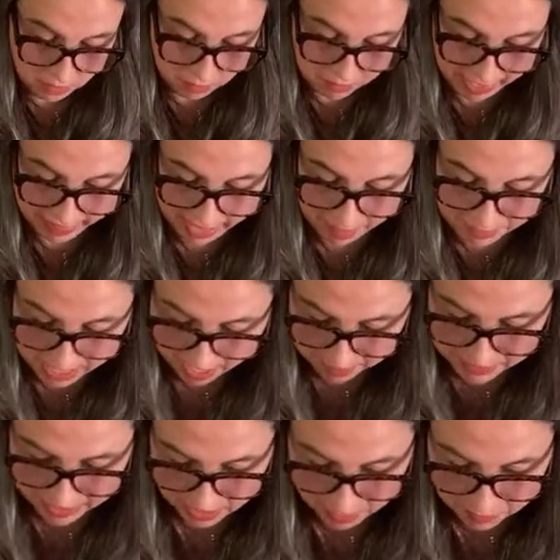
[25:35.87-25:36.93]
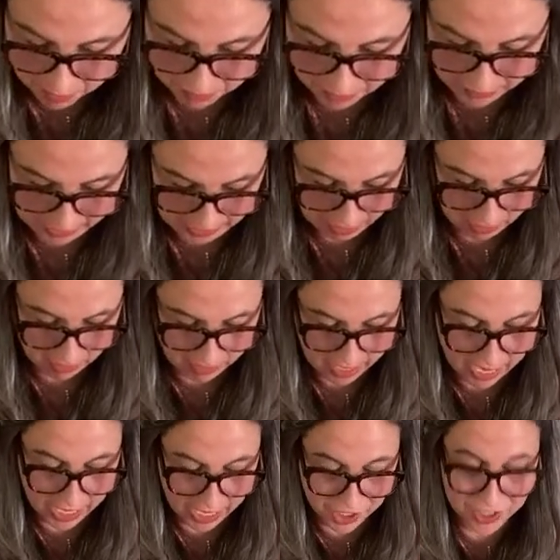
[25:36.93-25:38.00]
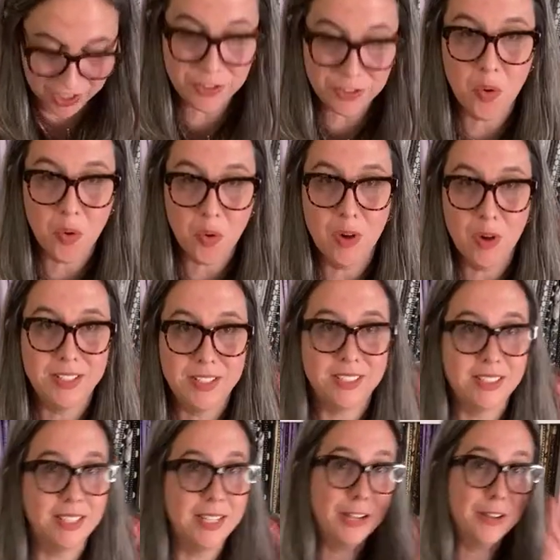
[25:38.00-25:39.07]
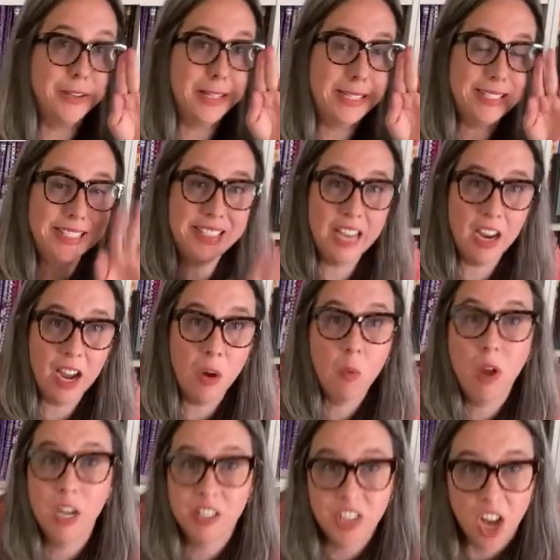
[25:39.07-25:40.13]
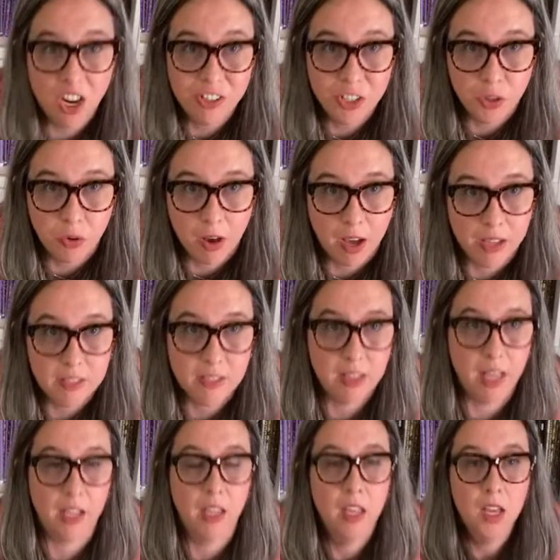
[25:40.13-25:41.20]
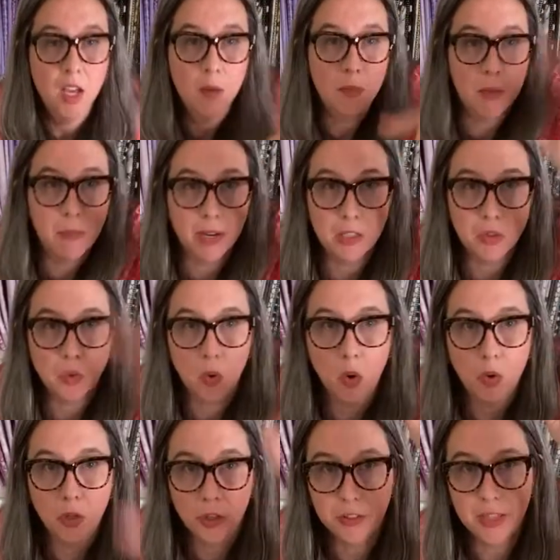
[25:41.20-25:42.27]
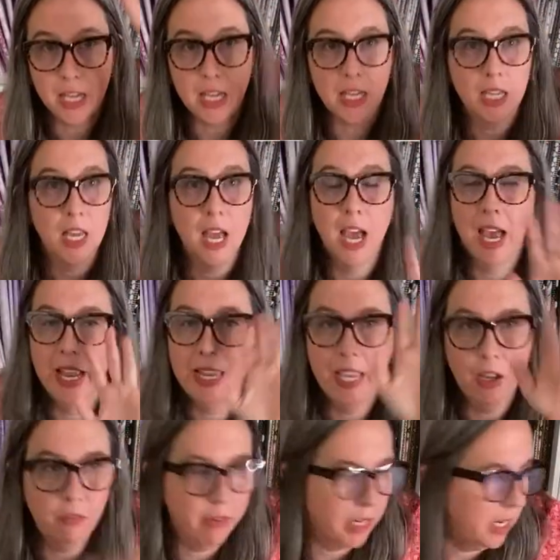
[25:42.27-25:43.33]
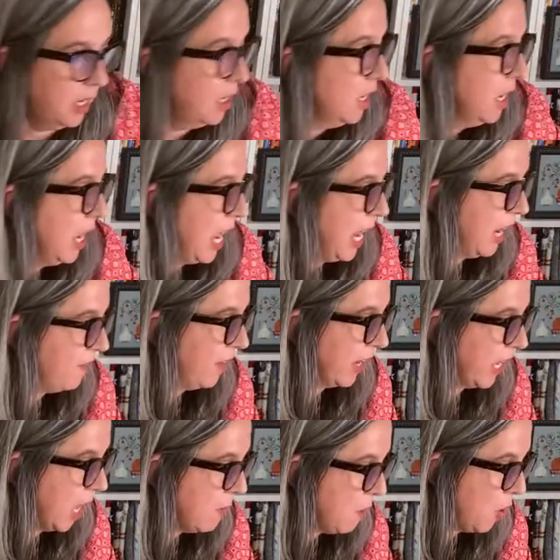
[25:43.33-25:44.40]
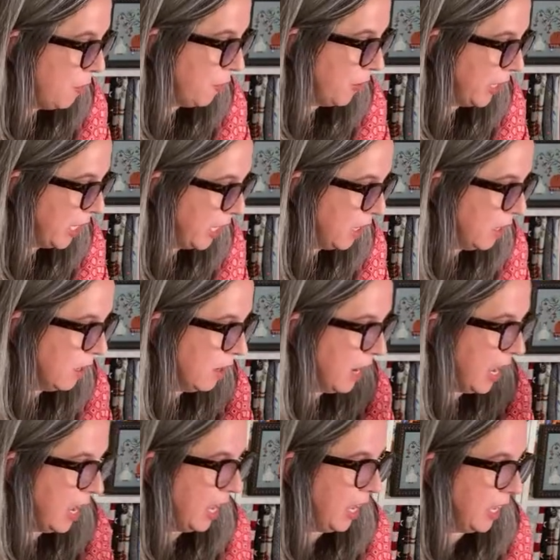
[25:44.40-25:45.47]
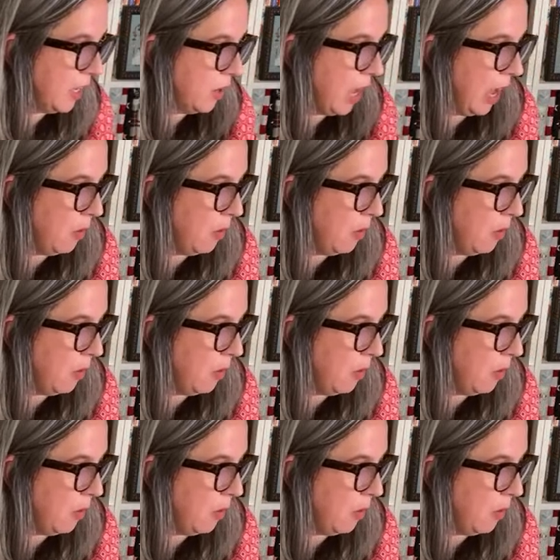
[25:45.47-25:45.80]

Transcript: my laptop set up over here. I just don't want to sit here and stare. I want to talk to you guys, but my scroller thing, I can't read it. And if I come over here, I